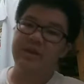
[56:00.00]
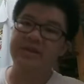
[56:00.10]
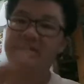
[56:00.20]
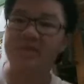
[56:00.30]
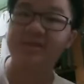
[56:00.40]

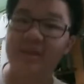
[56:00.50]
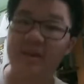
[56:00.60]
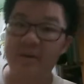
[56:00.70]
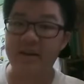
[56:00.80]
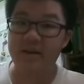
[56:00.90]
is the same
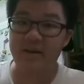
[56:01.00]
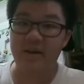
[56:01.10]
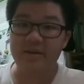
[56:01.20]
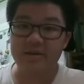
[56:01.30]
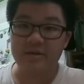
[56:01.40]
exact
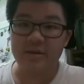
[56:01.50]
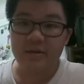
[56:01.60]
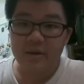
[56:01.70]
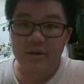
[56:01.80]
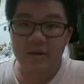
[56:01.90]
kit.
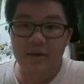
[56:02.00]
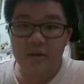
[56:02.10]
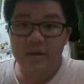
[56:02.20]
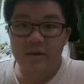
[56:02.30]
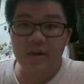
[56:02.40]

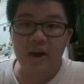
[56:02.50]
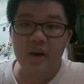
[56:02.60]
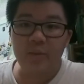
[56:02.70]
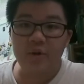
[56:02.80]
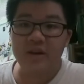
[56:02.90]

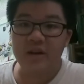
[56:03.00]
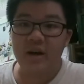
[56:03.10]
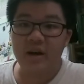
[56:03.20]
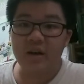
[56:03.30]
Kamutaka.